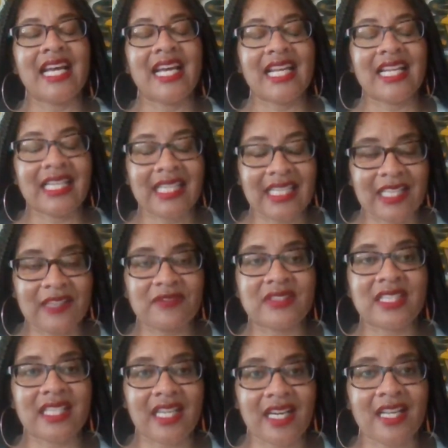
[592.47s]
lifted
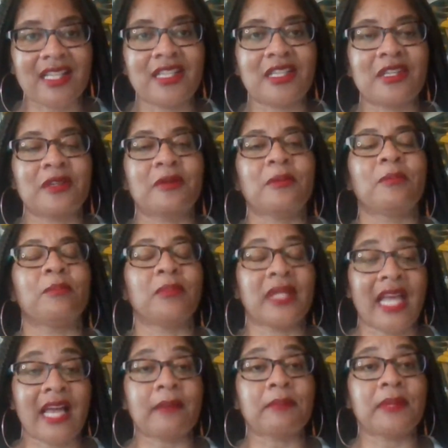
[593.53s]
other
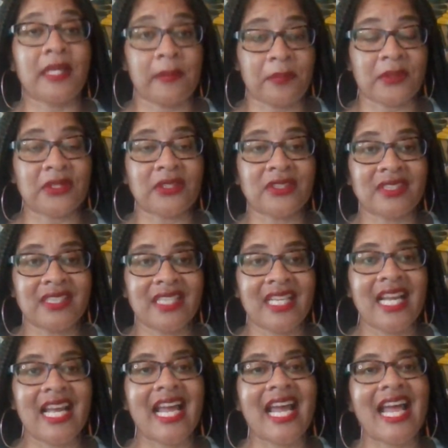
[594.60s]
Black people
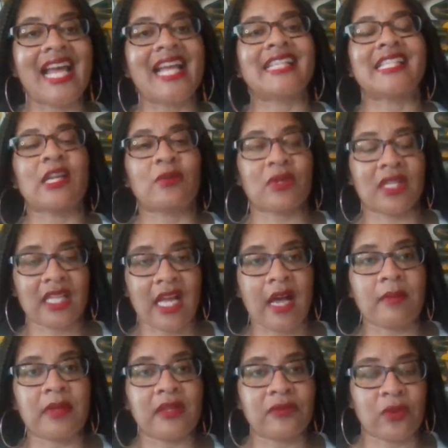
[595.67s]
as they were climbing
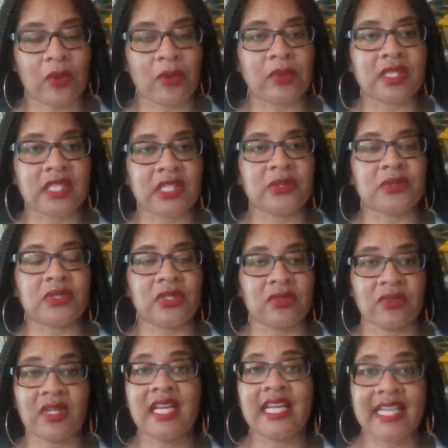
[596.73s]
forward too. So
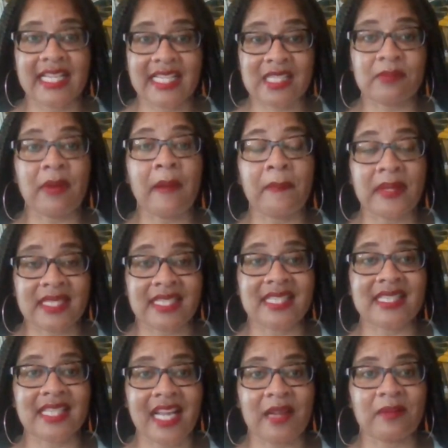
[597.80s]
hence my business
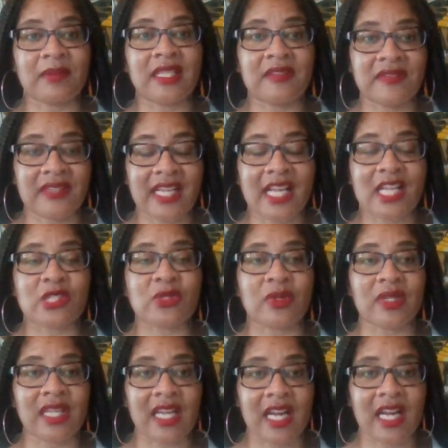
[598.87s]
name, Lifting As We Climb
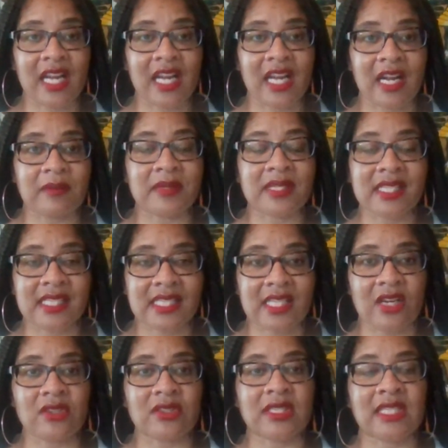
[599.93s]
Consulting.
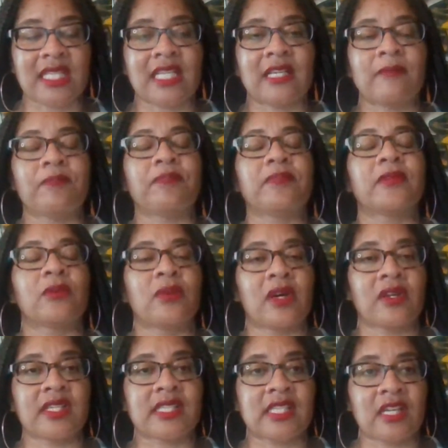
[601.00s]
Wellness Services.
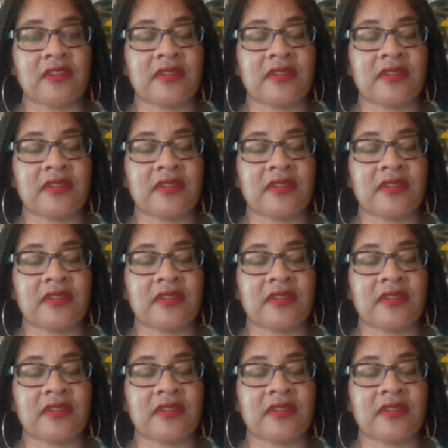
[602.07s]
So